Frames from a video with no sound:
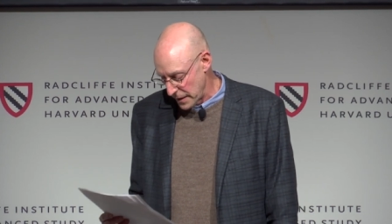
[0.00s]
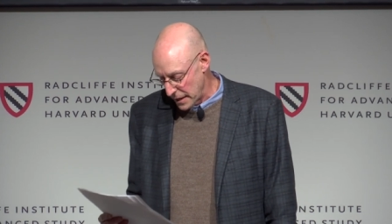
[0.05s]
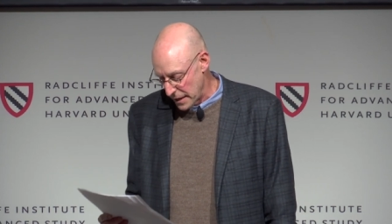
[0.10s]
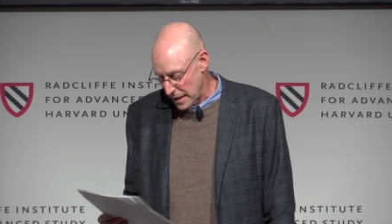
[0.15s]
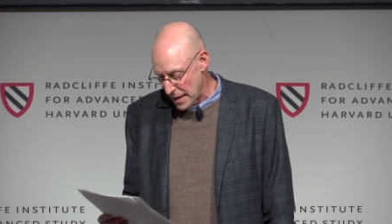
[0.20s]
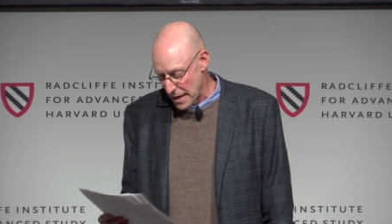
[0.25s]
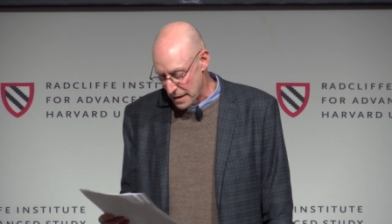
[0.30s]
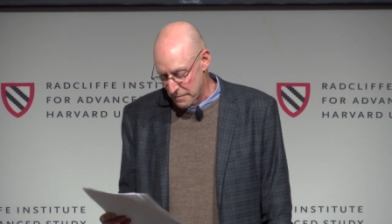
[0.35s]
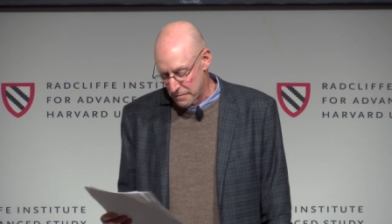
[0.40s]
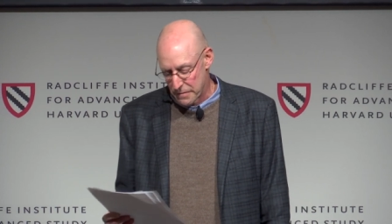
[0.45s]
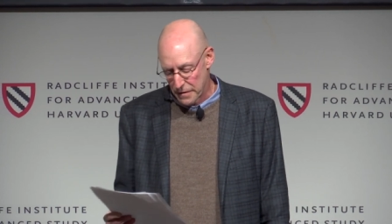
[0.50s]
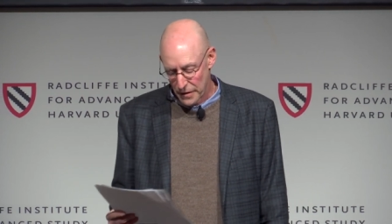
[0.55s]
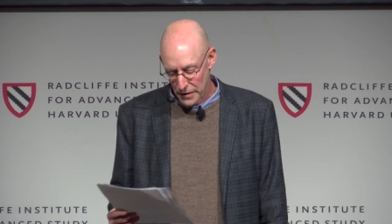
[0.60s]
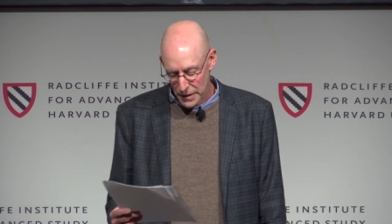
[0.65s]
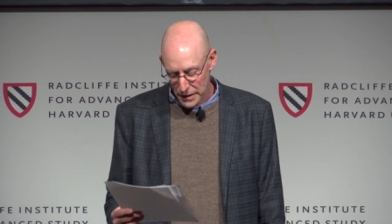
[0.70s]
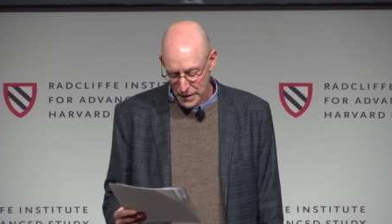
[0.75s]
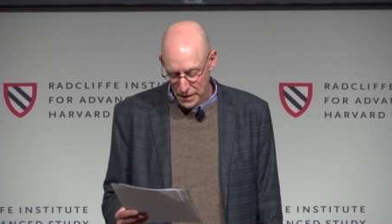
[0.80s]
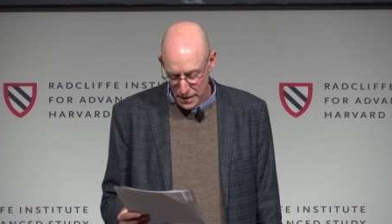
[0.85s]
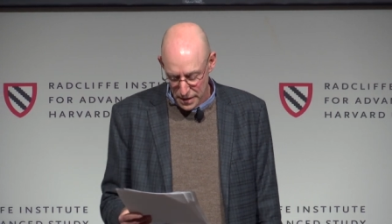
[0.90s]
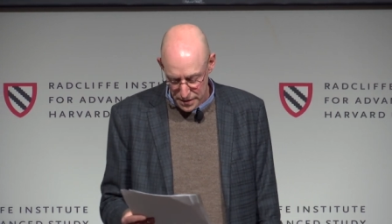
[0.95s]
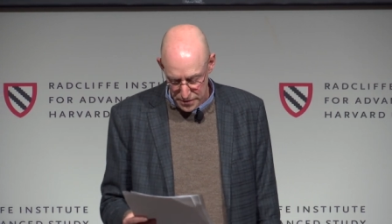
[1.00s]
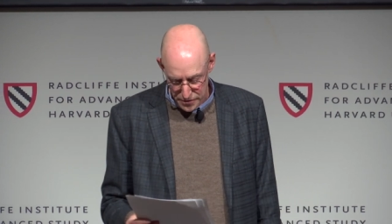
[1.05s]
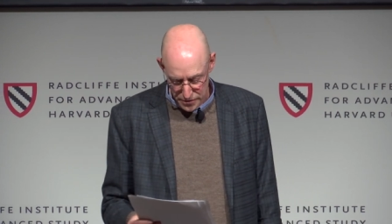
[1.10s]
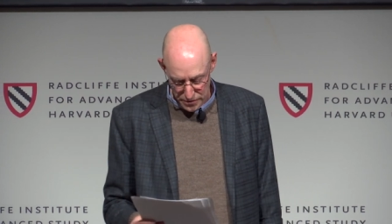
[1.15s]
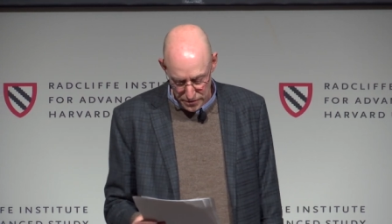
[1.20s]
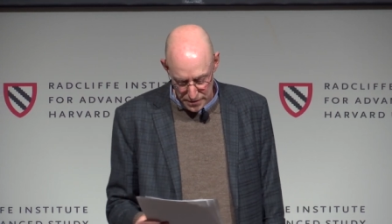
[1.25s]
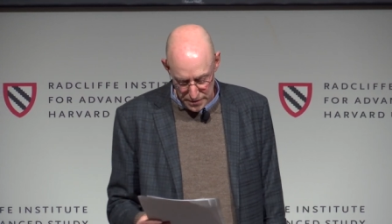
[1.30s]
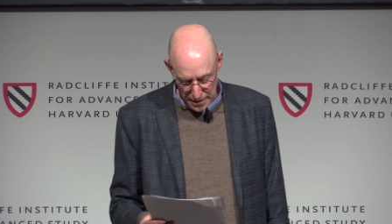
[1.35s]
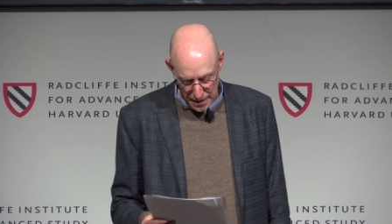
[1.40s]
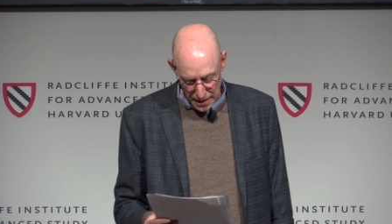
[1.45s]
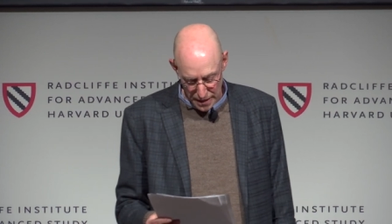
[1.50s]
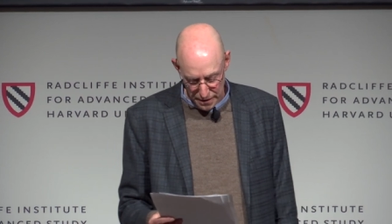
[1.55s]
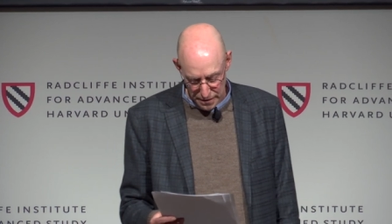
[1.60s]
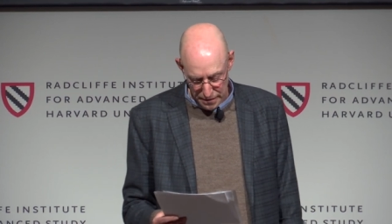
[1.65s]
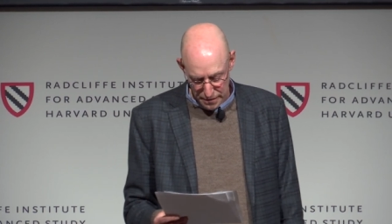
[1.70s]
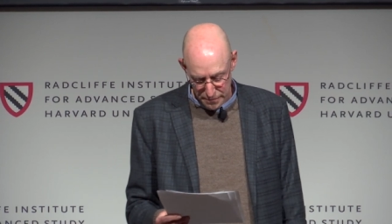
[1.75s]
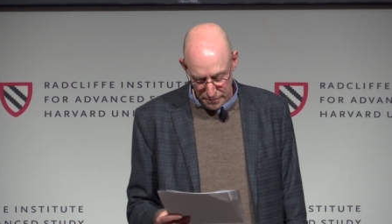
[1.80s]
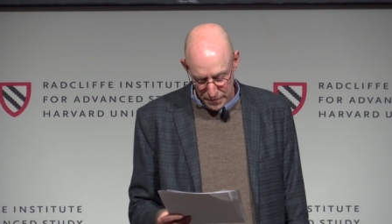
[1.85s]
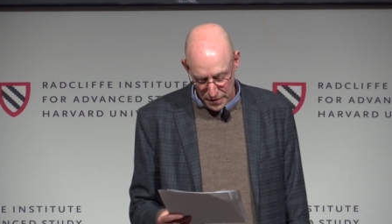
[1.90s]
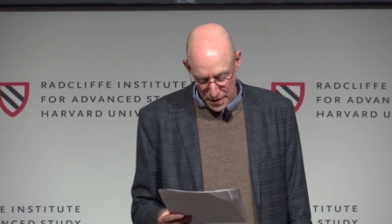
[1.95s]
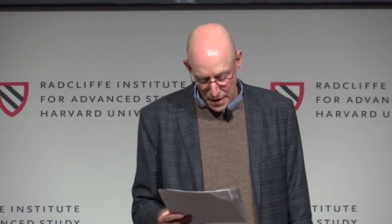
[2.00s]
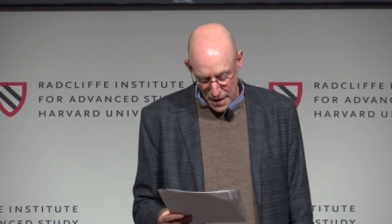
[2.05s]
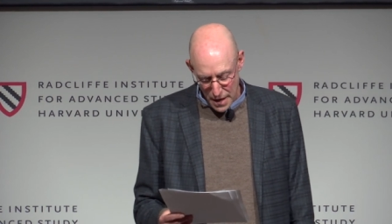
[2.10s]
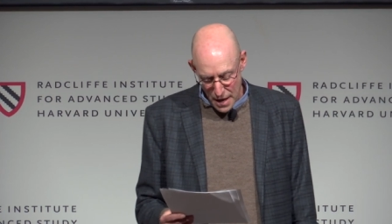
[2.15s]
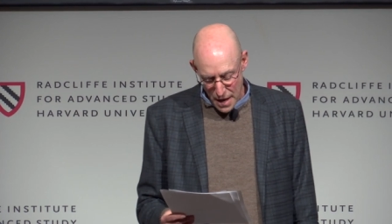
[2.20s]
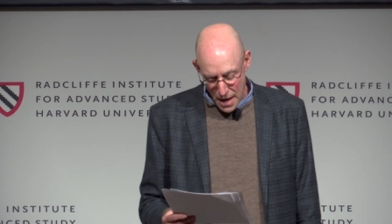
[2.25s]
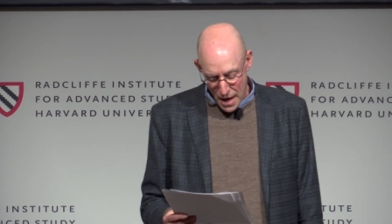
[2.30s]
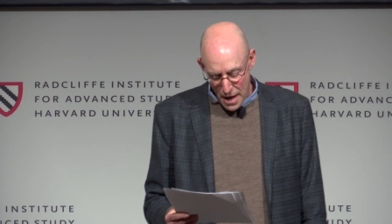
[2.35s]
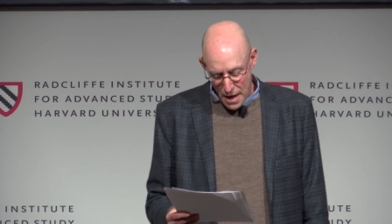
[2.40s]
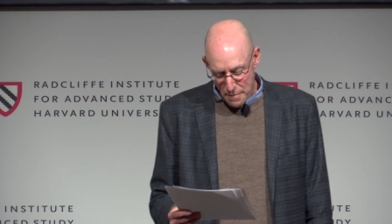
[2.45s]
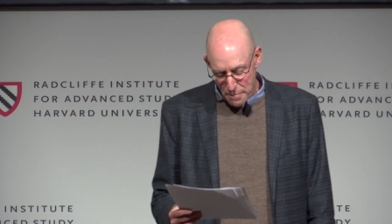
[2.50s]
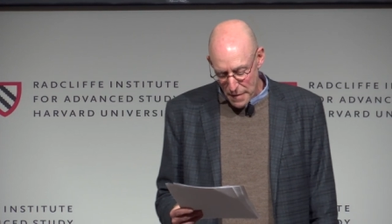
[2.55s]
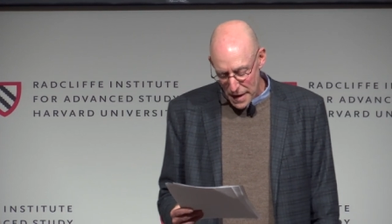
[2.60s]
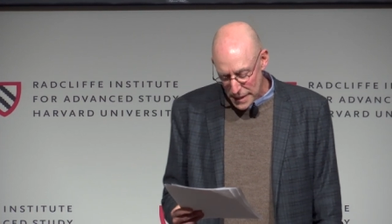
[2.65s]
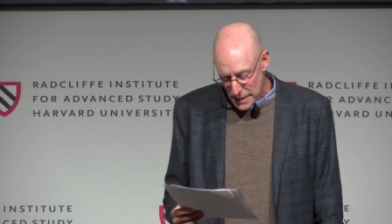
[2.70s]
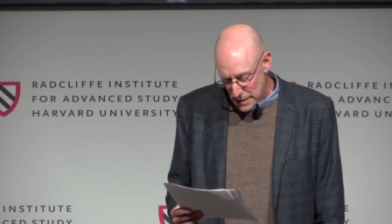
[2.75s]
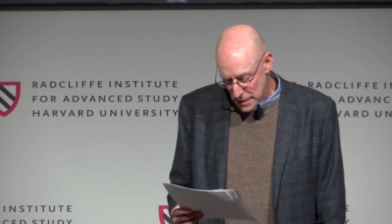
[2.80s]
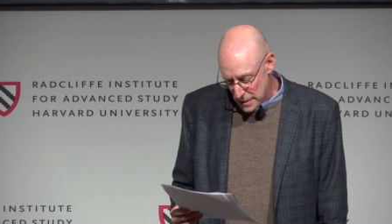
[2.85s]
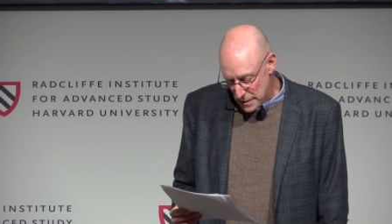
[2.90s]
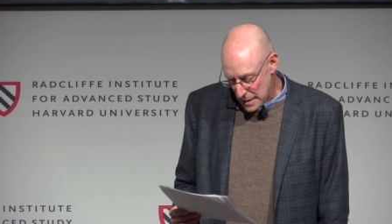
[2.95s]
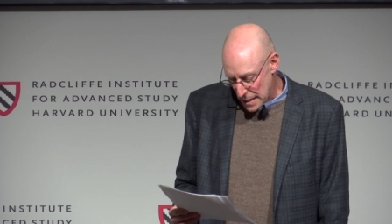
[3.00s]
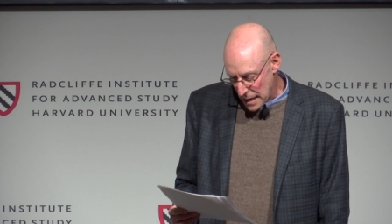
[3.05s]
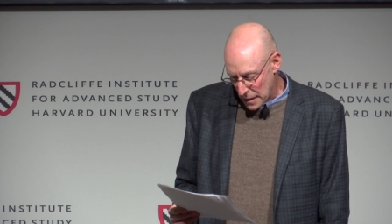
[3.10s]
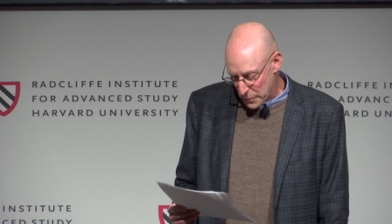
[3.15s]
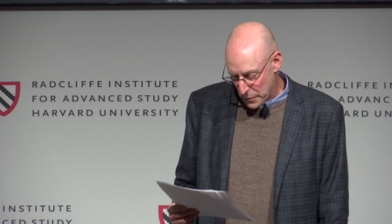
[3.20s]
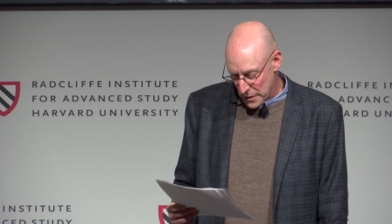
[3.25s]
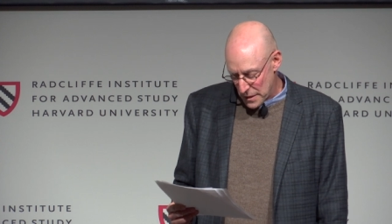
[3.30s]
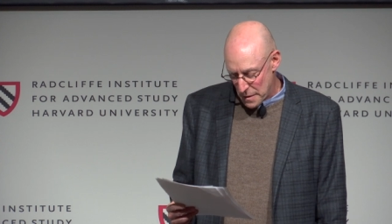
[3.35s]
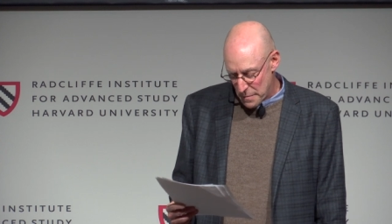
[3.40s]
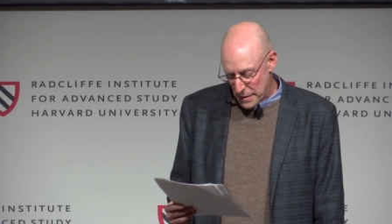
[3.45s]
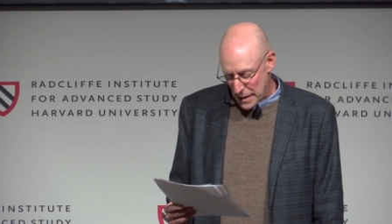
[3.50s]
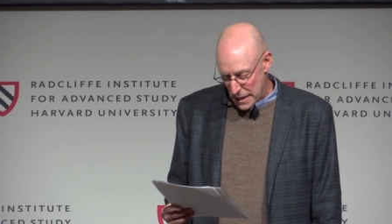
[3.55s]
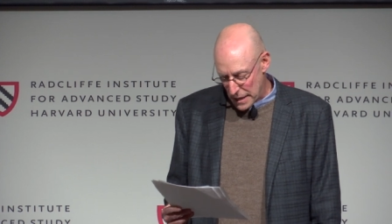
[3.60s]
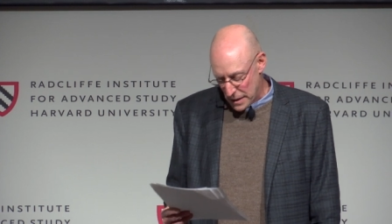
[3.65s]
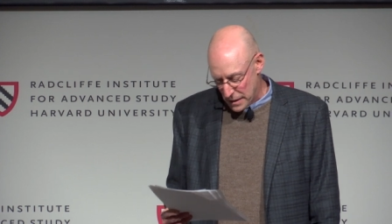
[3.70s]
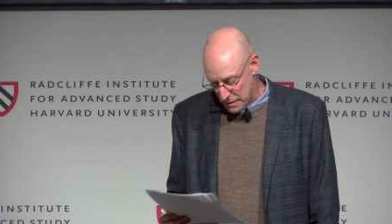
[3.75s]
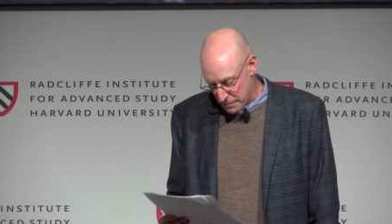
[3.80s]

He had a very conscious death. Mettes's equanimity